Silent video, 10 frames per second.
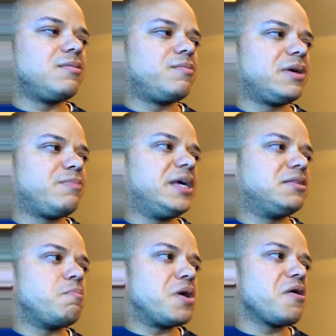being
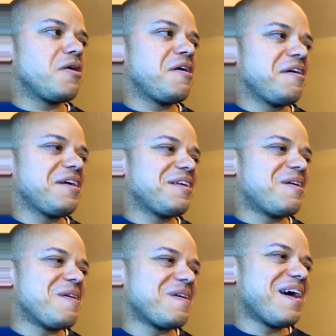the mirror,
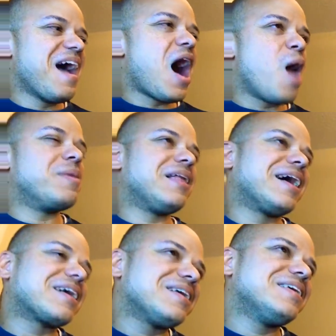I'll be Whitney,
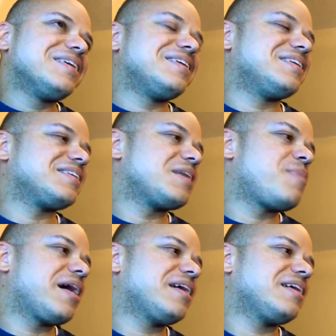like,
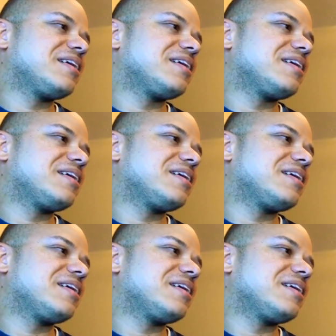am I?